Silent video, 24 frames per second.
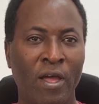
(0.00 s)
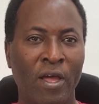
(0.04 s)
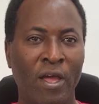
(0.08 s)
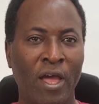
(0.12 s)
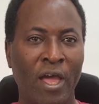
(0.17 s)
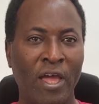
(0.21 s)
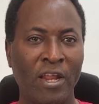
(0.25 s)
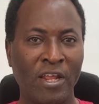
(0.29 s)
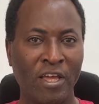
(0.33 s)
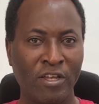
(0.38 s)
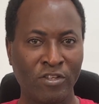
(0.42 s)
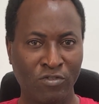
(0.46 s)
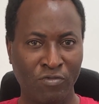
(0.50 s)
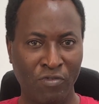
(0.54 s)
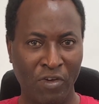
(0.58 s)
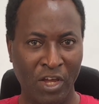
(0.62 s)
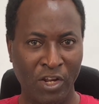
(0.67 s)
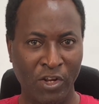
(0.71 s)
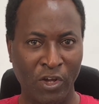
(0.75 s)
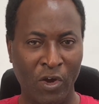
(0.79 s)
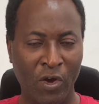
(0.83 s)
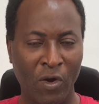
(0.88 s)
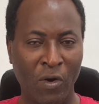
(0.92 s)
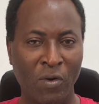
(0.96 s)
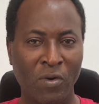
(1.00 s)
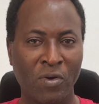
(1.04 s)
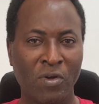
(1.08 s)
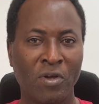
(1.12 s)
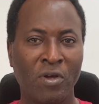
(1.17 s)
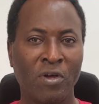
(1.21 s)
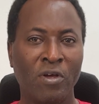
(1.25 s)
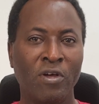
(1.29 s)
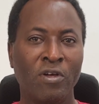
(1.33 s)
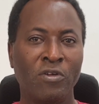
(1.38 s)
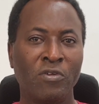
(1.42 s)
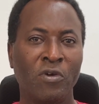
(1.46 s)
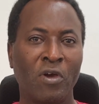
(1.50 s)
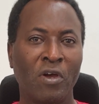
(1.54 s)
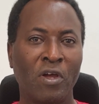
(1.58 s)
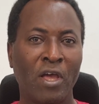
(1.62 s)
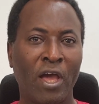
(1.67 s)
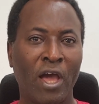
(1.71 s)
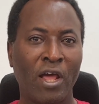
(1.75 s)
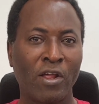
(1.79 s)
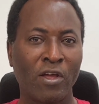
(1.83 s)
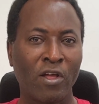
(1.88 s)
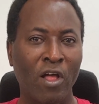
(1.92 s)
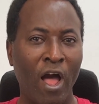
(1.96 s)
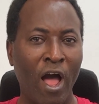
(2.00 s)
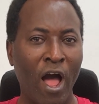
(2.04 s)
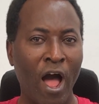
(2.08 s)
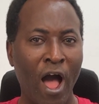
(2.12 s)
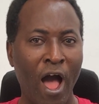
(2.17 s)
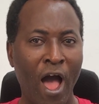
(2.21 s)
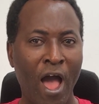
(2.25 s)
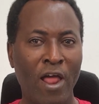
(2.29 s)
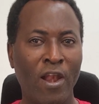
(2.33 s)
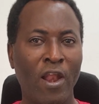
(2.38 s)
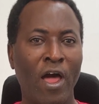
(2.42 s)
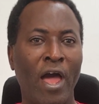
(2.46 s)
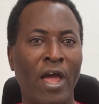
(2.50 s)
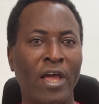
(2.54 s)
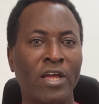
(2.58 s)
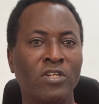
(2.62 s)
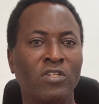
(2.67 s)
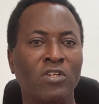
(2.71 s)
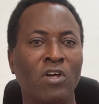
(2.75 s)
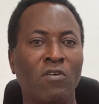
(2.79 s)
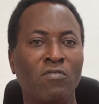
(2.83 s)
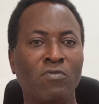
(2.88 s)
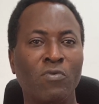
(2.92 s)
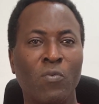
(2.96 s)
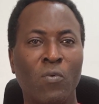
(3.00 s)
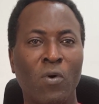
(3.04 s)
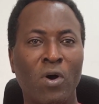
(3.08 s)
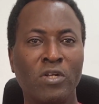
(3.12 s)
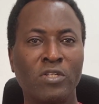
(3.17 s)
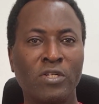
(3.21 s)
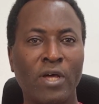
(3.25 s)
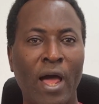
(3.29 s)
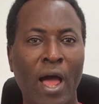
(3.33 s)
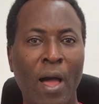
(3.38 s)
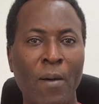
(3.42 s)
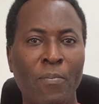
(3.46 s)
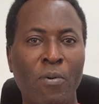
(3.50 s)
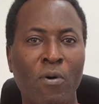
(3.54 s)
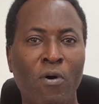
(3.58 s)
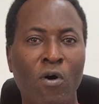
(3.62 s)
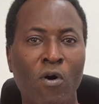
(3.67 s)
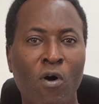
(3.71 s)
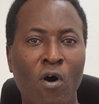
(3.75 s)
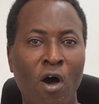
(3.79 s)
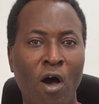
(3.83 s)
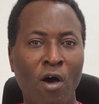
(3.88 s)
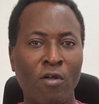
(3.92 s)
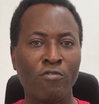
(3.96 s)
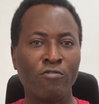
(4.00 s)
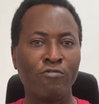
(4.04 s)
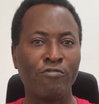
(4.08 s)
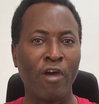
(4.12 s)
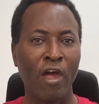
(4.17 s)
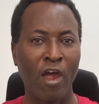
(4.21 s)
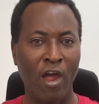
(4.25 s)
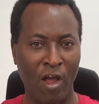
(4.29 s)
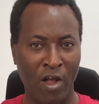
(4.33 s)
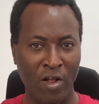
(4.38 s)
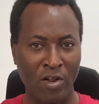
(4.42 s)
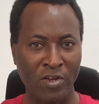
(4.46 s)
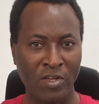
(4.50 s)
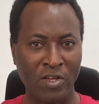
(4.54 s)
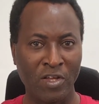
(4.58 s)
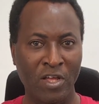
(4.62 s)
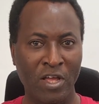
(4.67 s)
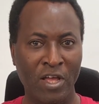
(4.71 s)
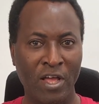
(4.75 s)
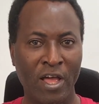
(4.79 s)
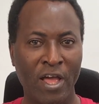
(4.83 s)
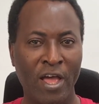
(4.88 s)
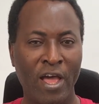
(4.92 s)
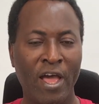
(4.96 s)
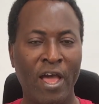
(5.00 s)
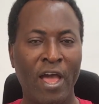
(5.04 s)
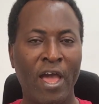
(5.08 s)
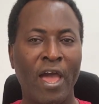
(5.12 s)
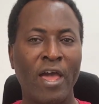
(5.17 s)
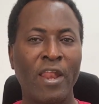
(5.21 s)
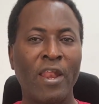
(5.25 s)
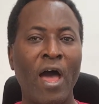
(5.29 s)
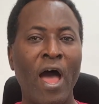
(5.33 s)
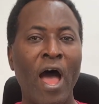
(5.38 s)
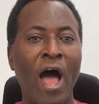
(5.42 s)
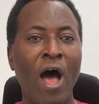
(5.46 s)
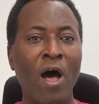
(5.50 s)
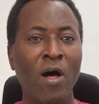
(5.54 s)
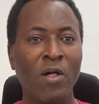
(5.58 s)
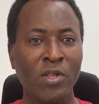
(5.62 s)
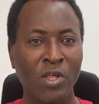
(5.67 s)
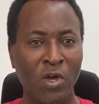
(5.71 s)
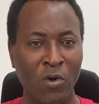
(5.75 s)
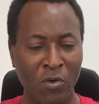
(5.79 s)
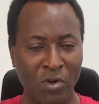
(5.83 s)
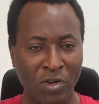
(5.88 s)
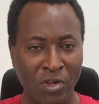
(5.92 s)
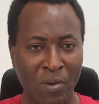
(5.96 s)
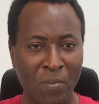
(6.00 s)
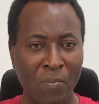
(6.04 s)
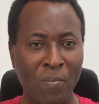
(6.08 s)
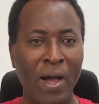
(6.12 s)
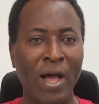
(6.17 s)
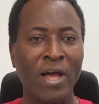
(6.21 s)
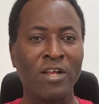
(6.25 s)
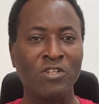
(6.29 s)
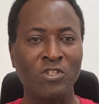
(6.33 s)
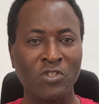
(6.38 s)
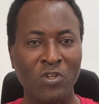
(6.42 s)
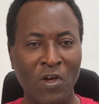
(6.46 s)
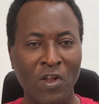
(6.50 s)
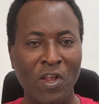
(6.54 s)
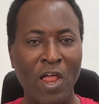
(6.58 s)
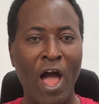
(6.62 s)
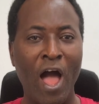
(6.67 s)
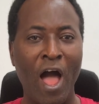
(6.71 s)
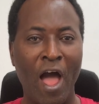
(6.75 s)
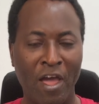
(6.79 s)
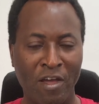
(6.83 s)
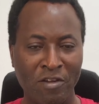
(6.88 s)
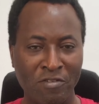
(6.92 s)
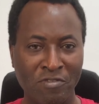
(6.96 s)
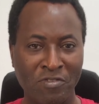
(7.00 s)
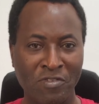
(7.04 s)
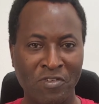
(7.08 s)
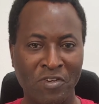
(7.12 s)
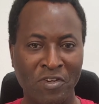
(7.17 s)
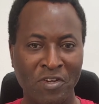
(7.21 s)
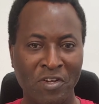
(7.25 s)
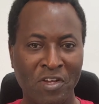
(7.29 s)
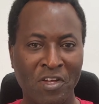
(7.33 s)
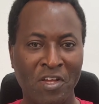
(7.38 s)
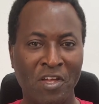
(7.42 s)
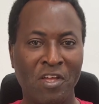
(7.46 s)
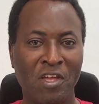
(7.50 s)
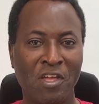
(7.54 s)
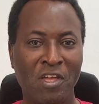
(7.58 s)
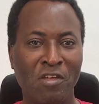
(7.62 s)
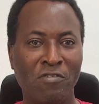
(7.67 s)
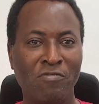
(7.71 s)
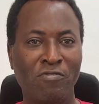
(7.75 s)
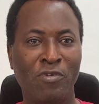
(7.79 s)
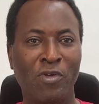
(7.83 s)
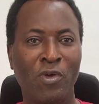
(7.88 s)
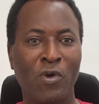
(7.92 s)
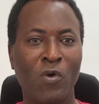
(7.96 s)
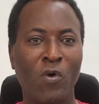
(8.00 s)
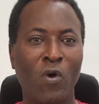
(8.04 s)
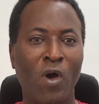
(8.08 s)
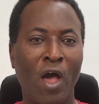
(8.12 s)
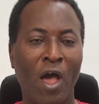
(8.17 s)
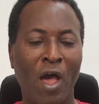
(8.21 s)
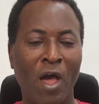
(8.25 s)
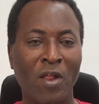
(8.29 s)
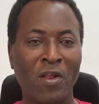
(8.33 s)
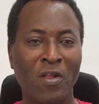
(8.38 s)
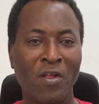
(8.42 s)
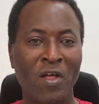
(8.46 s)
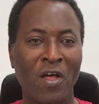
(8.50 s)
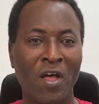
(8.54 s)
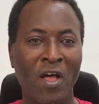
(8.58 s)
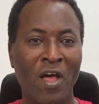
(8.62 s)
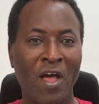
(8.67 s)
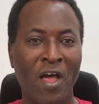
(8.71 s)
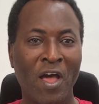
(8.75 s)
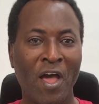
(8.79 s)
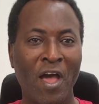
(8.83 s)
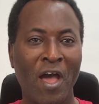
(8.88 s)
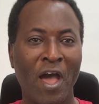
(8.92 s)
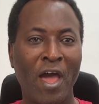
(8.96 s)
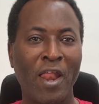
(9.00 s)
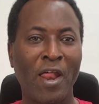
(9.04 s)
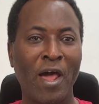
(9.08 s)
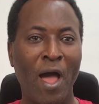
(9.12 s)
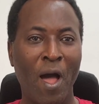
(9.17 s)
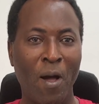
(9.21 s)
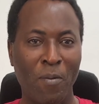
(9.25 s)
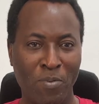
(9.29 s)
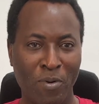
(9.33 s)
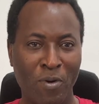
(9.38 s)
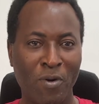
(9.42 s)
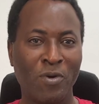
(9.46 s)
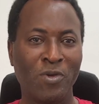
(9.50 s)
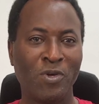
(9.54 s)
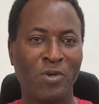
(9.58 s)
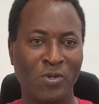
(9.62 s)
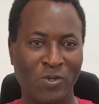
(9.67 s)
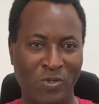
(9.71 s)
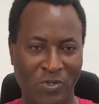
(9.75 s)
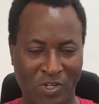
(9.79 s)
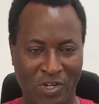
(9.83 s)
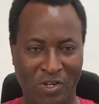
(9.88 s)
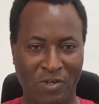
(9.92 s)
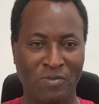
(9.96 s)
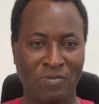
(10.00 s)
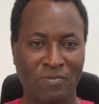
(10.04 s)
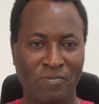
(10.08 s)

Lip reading: In this video, you get a highlight of what Apple unveiled and how they will impact your life if you are an Apple user.